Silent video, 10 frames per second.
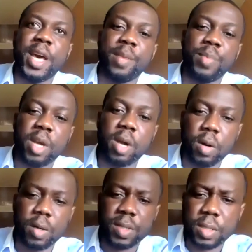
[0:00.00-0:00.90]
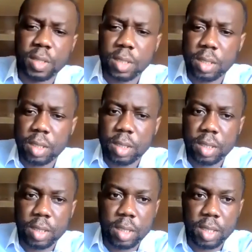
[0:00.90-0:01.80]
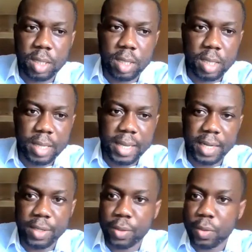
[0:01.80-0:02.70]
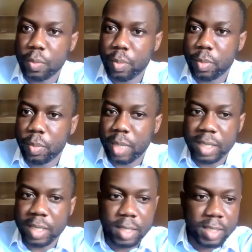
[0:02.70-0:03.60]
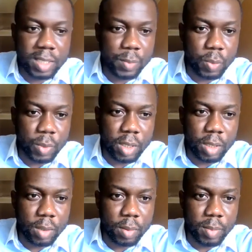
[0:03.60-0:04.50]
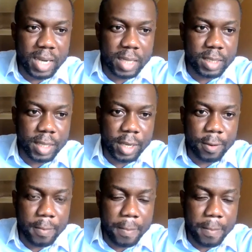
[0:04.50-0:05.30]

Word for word: And because, hello, my internet seems to be back at it again.